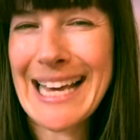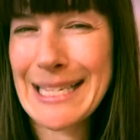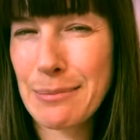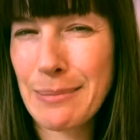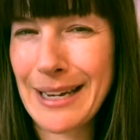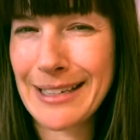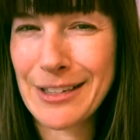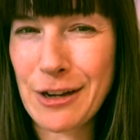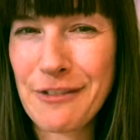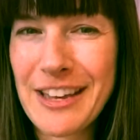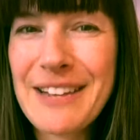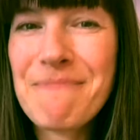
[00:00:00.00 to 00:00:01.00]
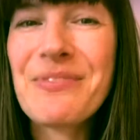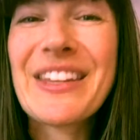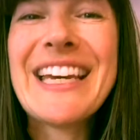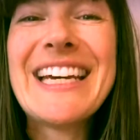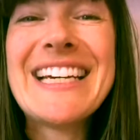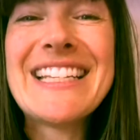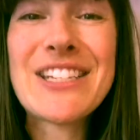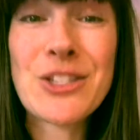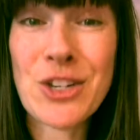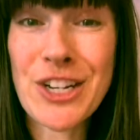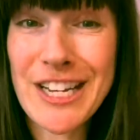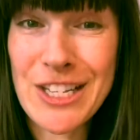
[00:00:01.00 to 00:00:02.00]
aspect of it to
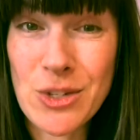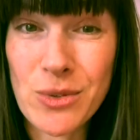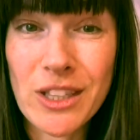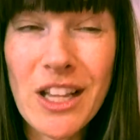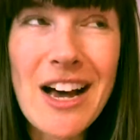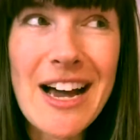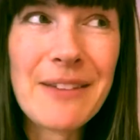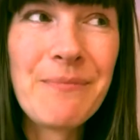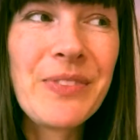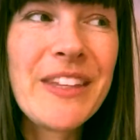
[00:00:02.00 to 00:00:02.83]
turn it into a lie.